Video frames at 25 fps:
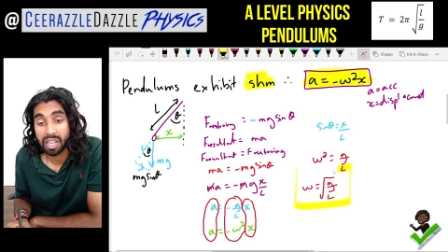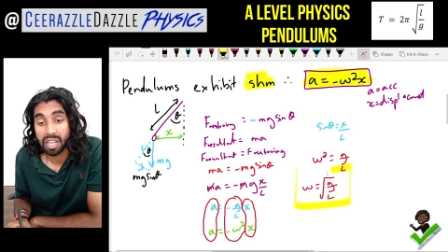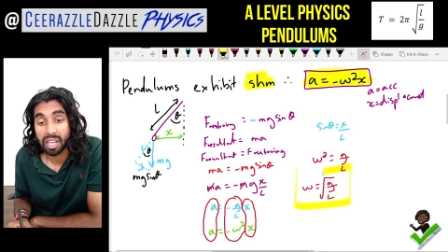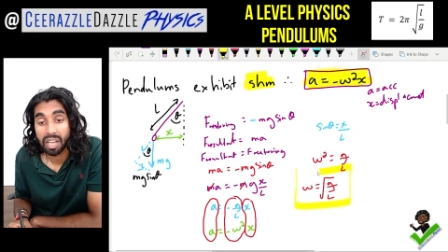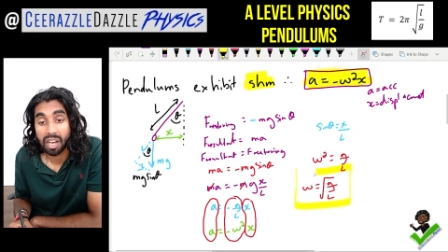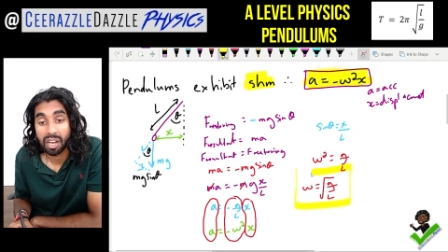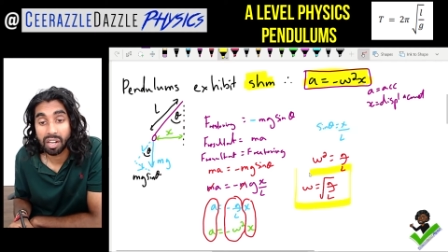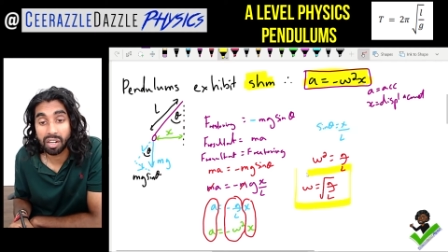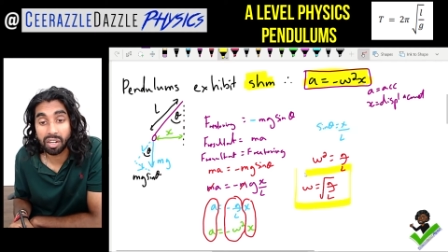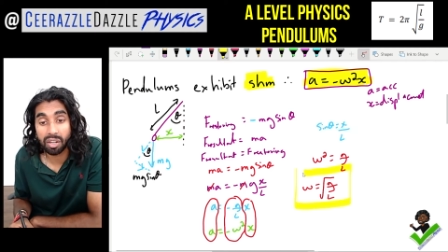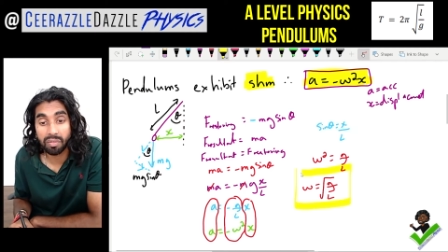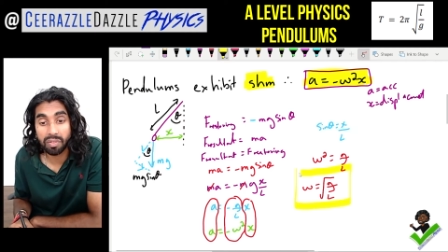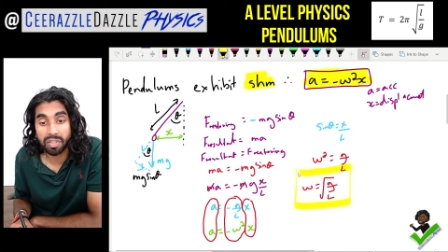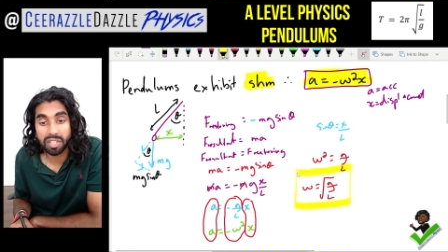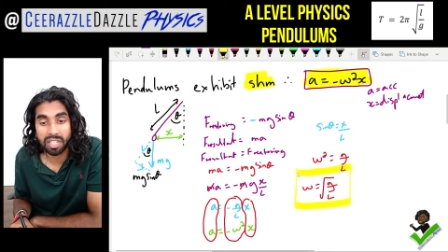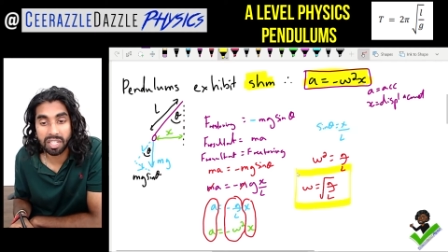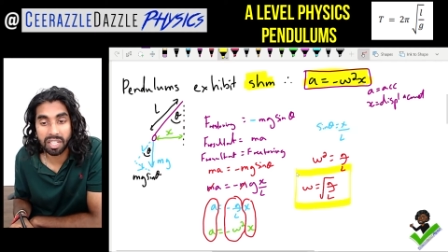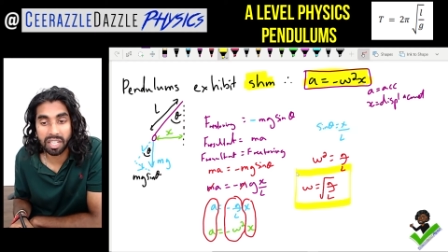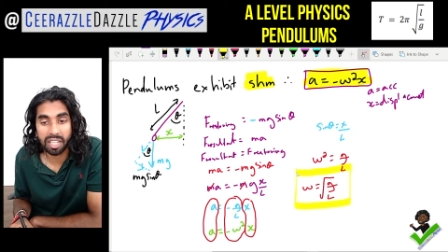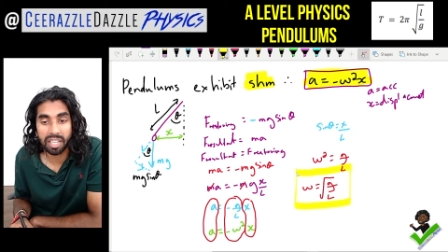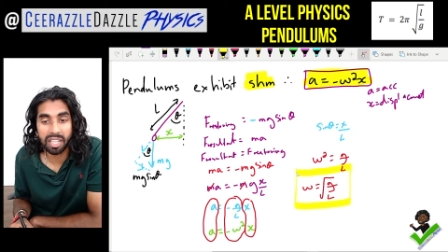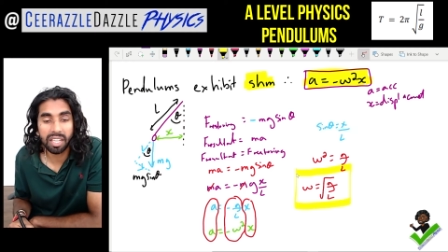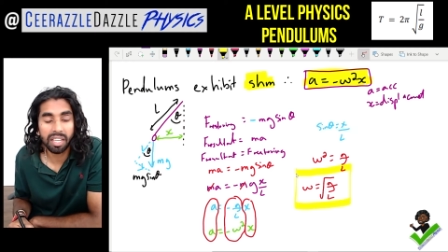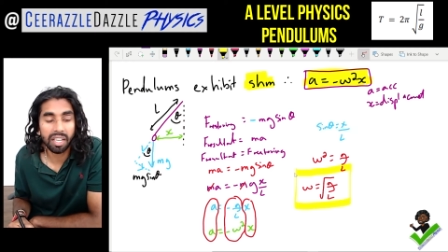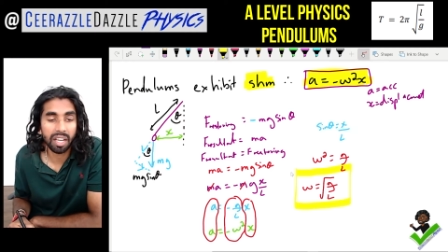And
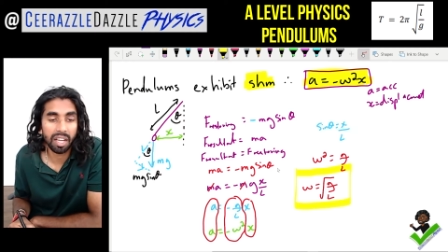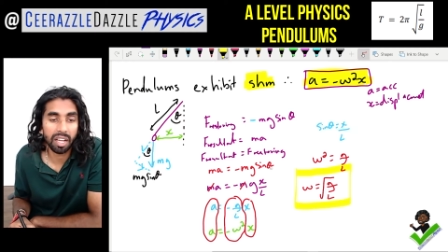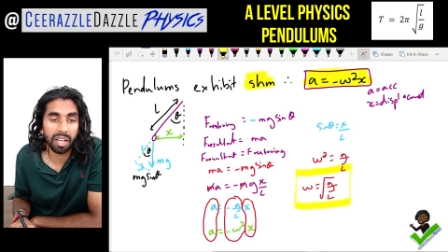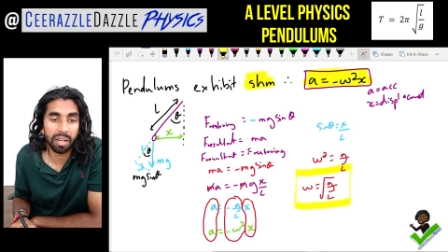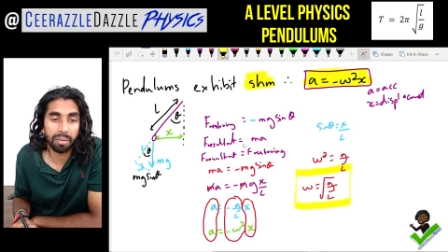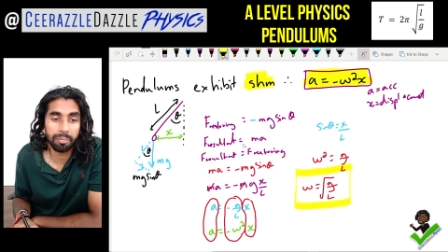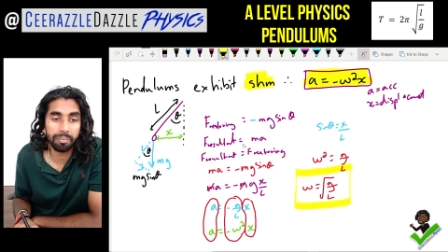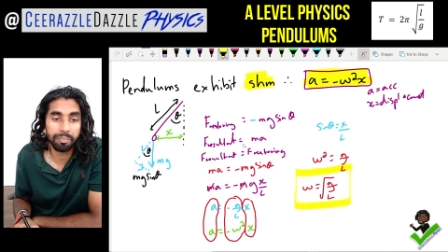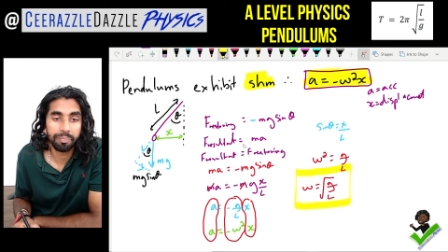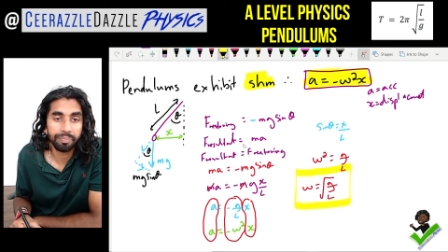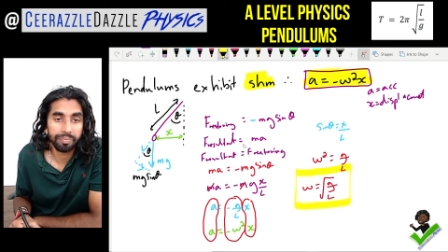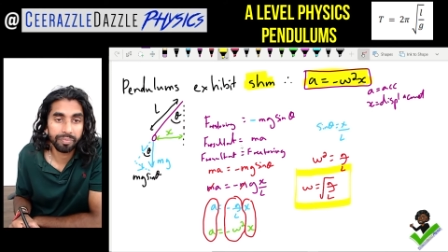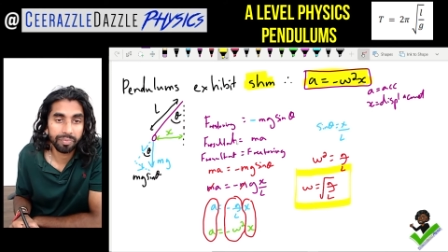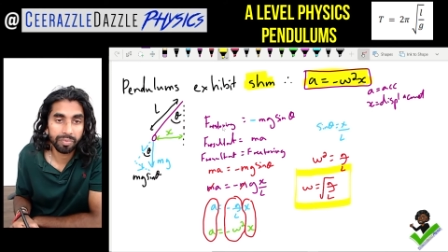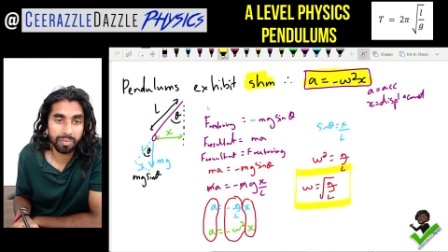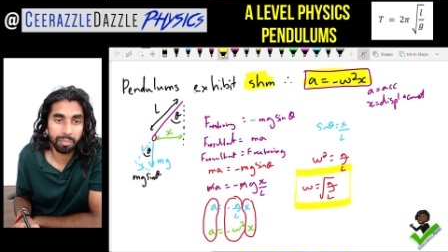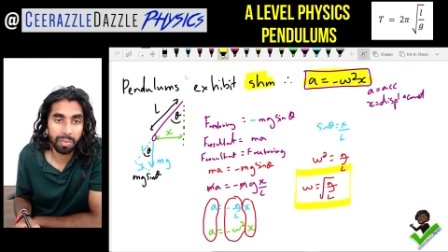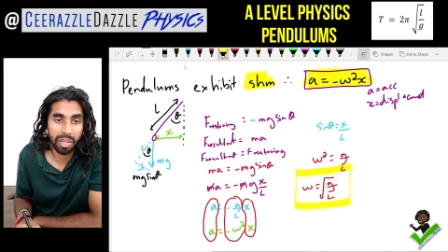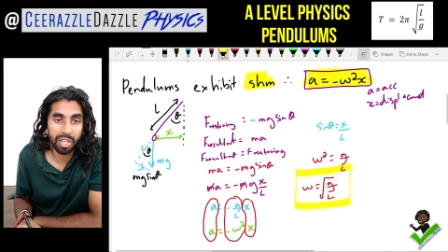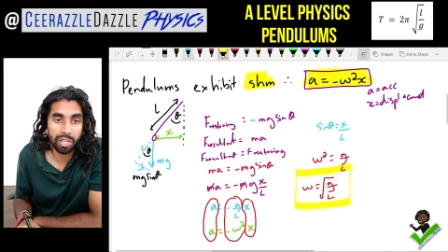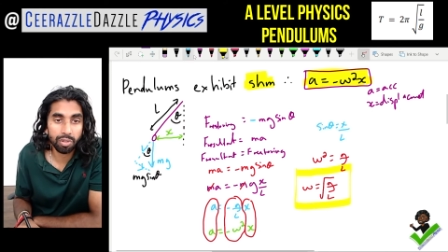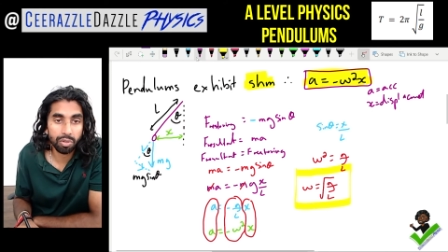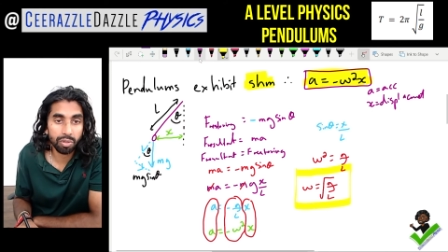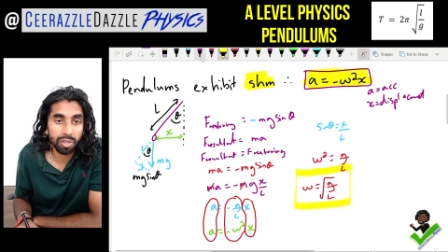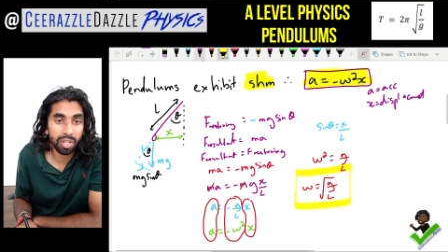obviously, um,
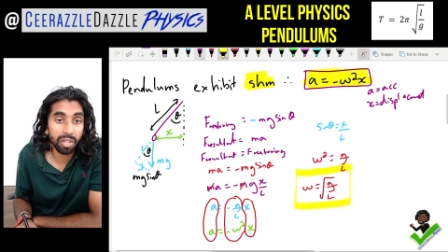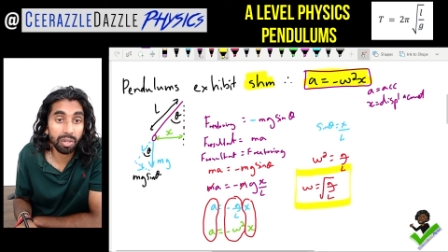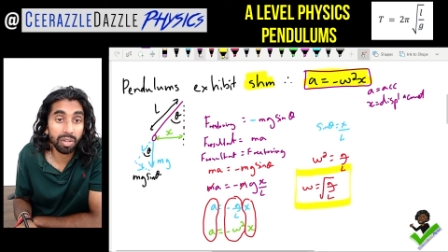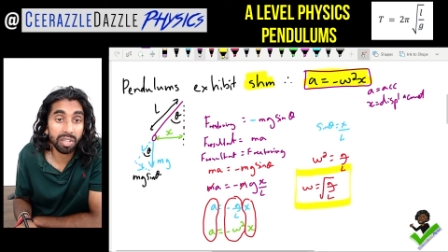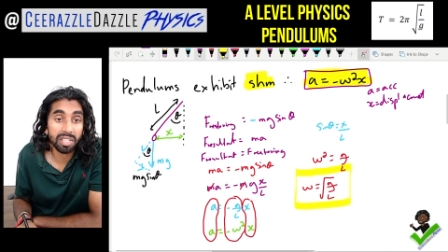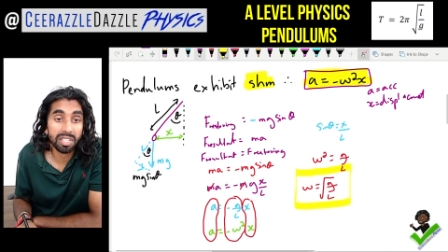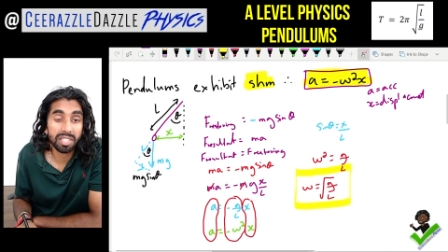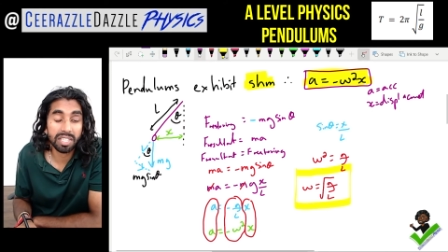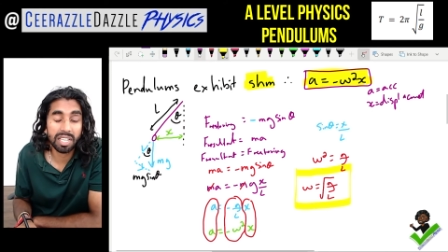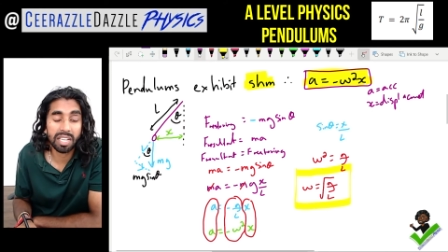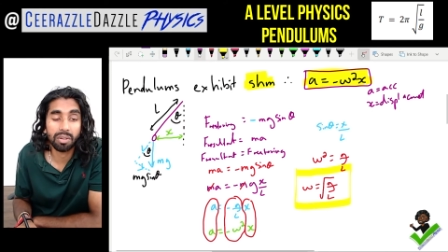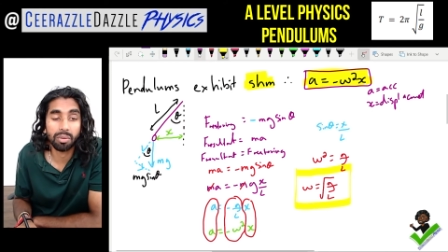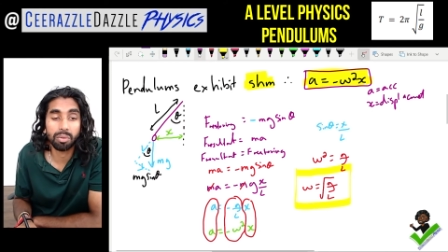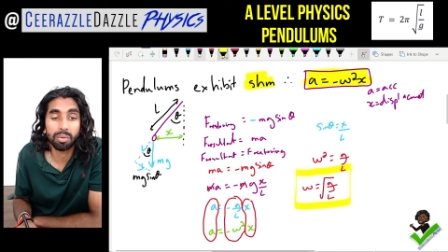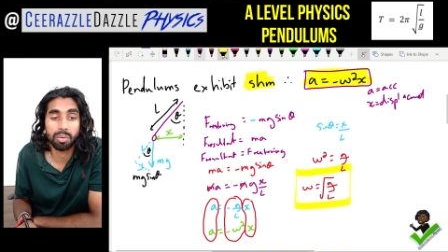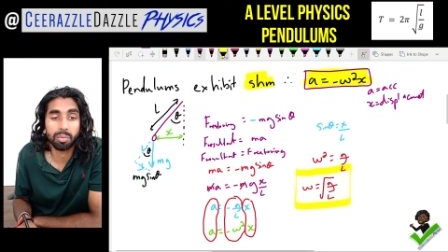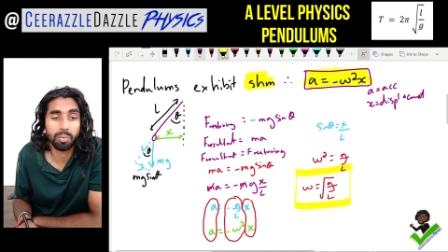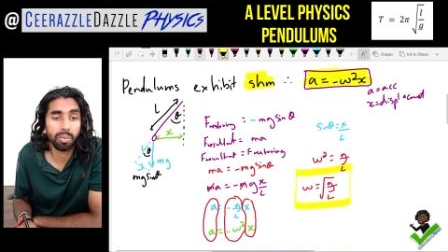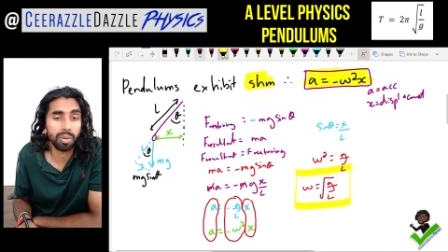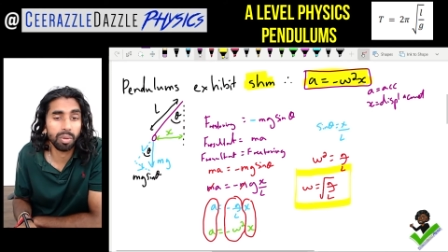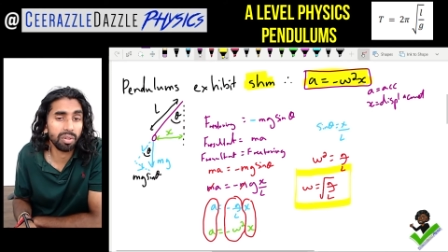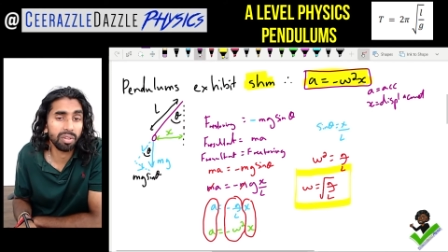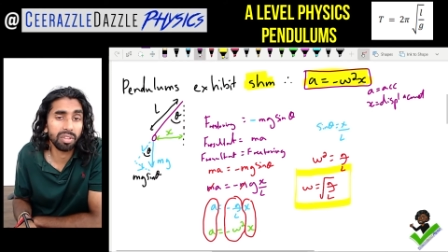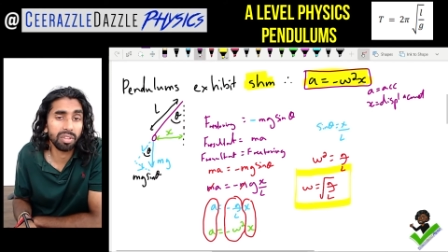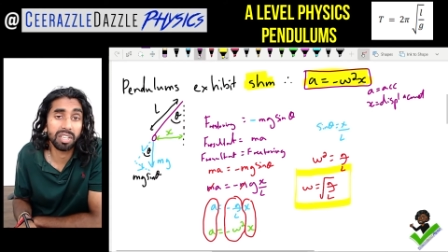Make sure that you understand all of
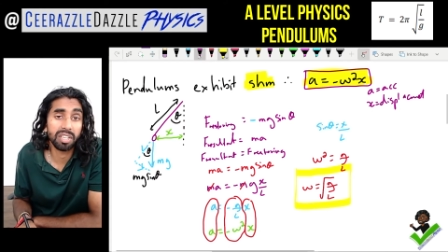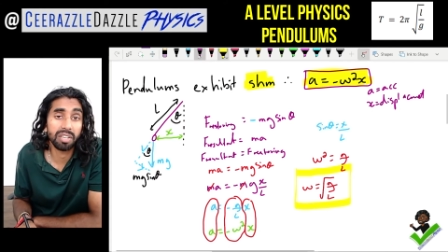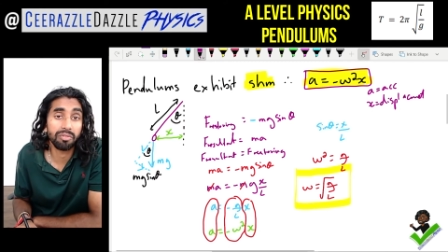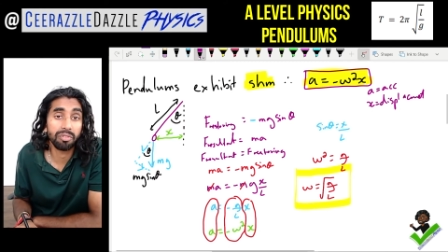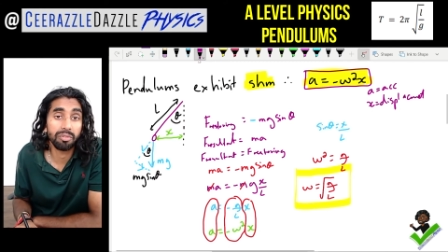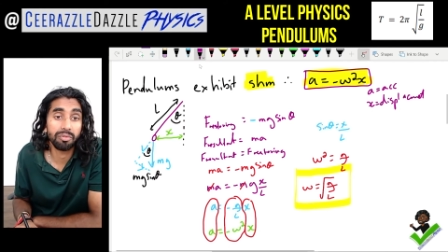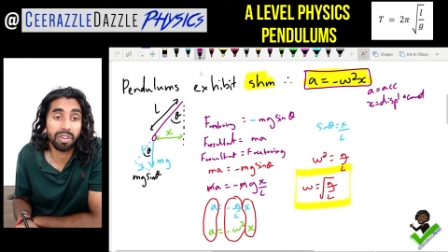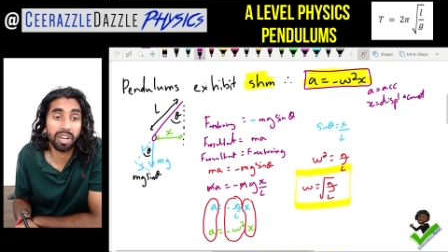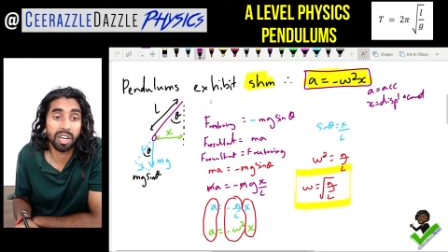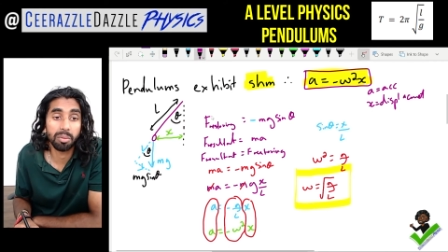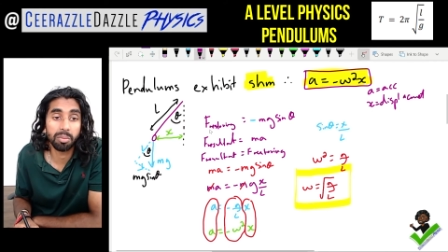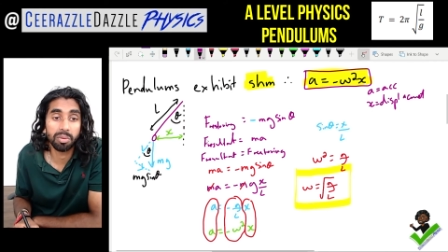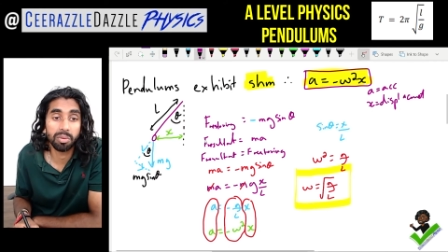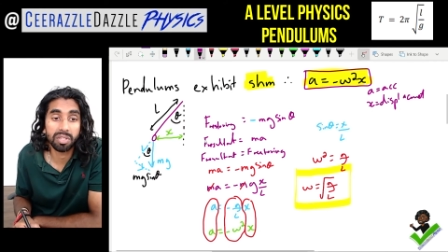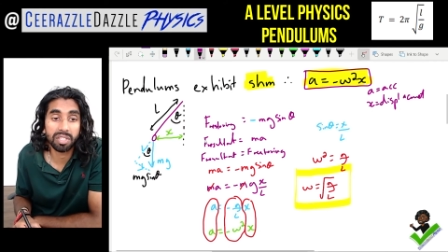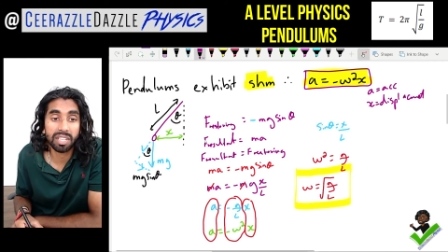what all the different variables